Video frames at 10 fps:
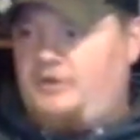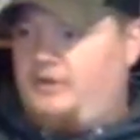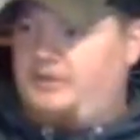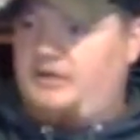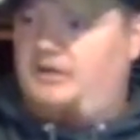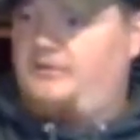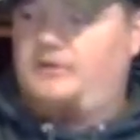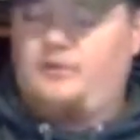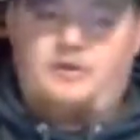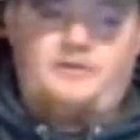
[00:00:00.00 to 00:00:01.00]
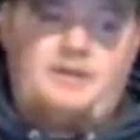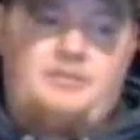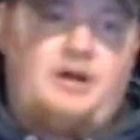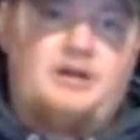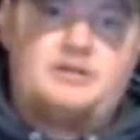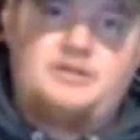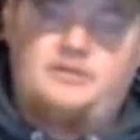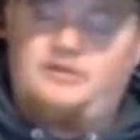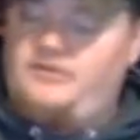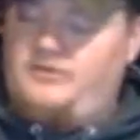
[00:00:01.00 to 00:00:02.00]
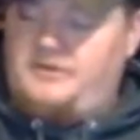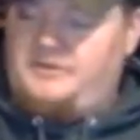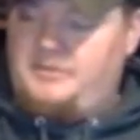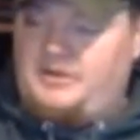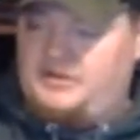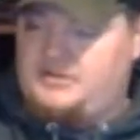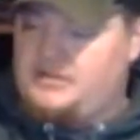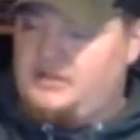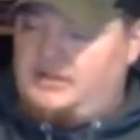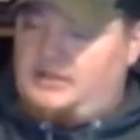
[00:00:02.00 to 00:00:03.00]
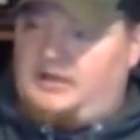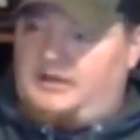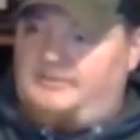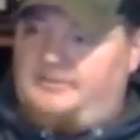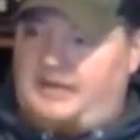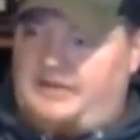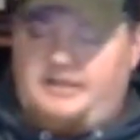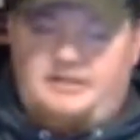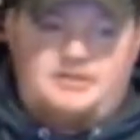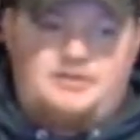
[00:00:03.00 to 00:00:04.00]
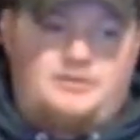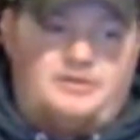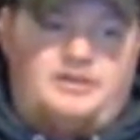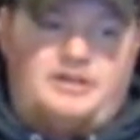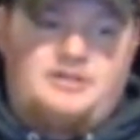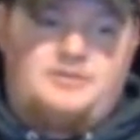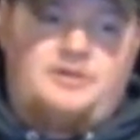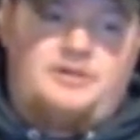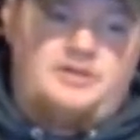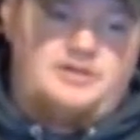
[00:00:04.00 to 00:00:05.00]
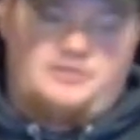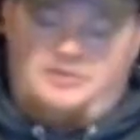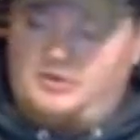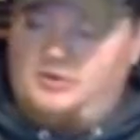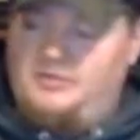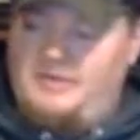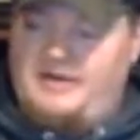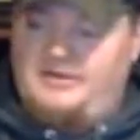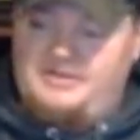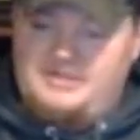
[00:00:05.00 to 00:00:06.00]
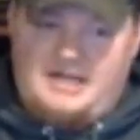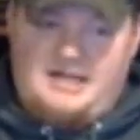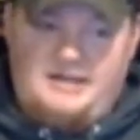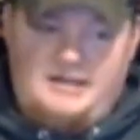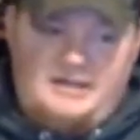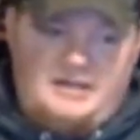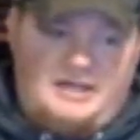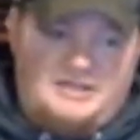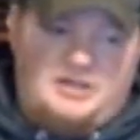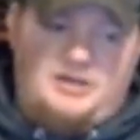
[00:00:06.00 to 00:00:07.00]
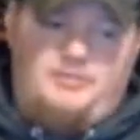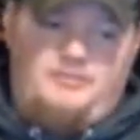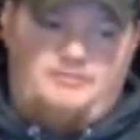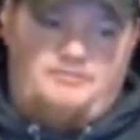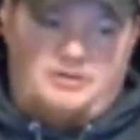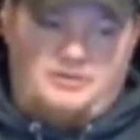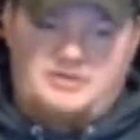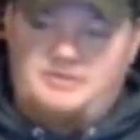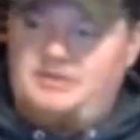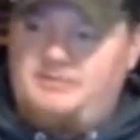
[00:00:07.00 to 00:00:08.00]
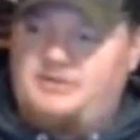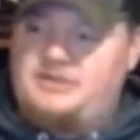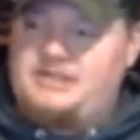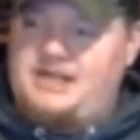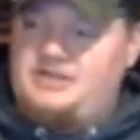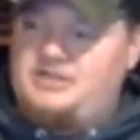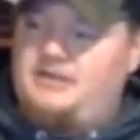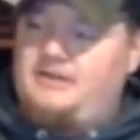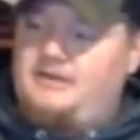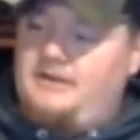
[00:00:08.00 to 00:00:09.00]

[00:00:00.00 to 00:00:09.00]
if you could pick it up for $45 or even $50, I think this is a really nice one. It's a really cool bottle design. It's going to pull some people's attention.